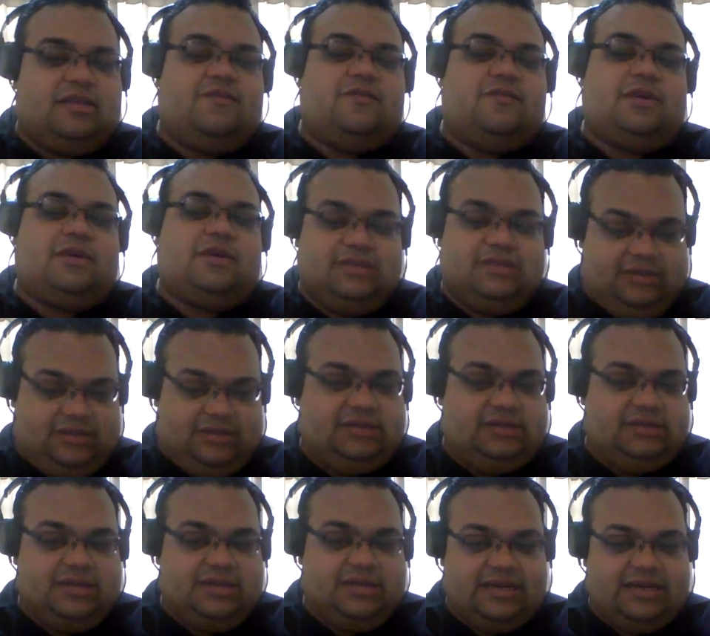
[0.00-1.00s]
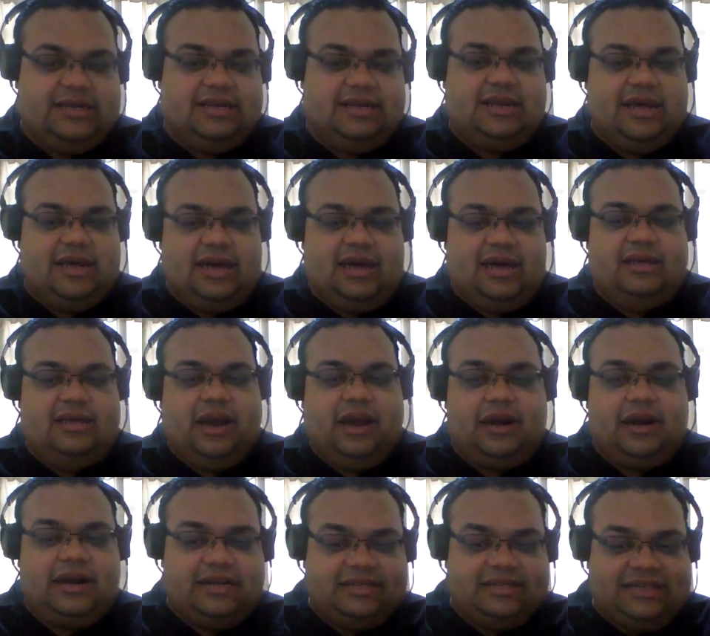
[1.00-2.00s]
of what's needed. The
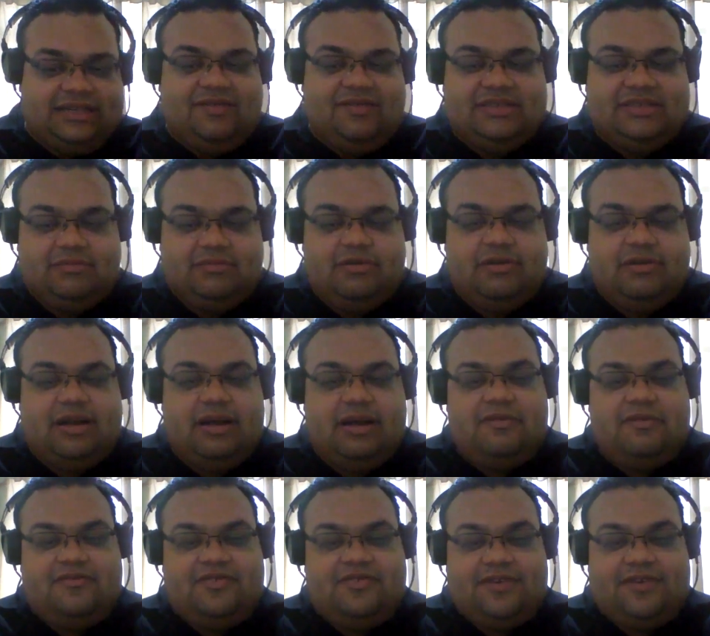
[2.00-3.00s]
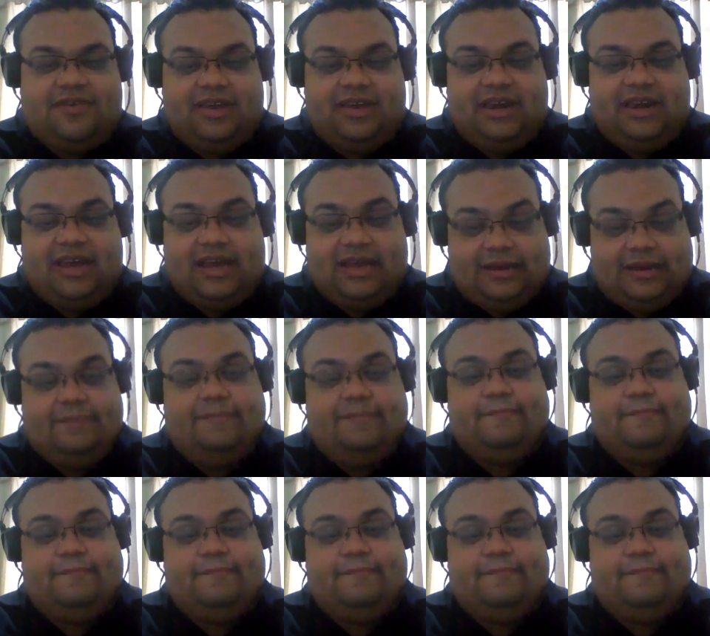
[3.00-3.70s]
other 70 will come with Java EE 9.